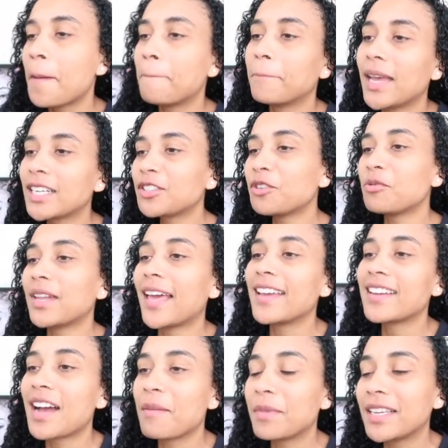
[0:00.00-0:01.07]
Make sure you
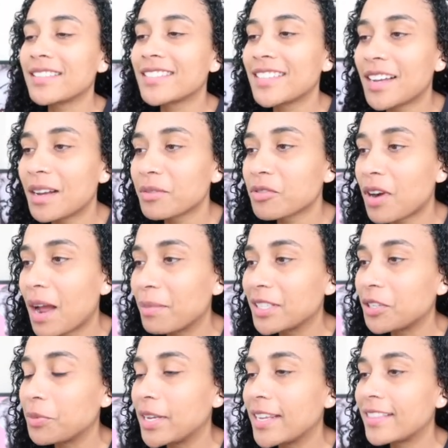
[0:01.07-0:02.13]
like, comment, subscribe,
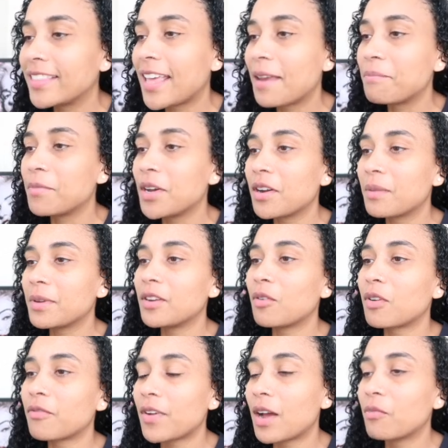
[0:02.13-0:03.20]
make sure you hit that bell to be
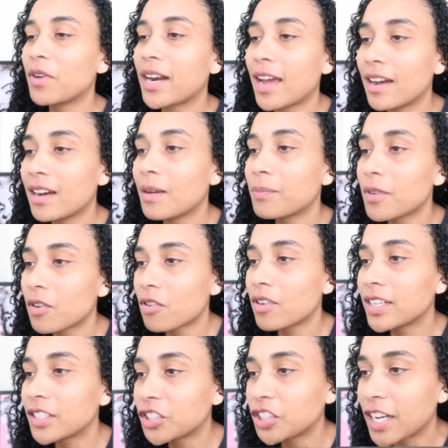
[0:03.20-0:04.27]
notified when I upload
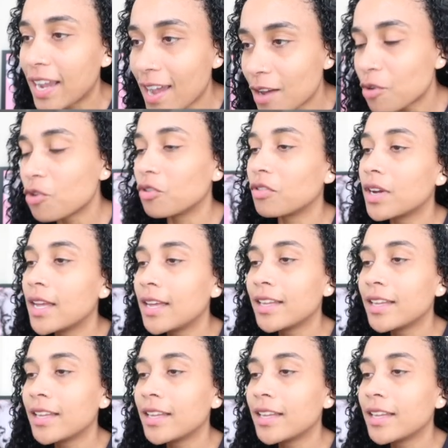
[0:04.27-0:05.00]
on this channel.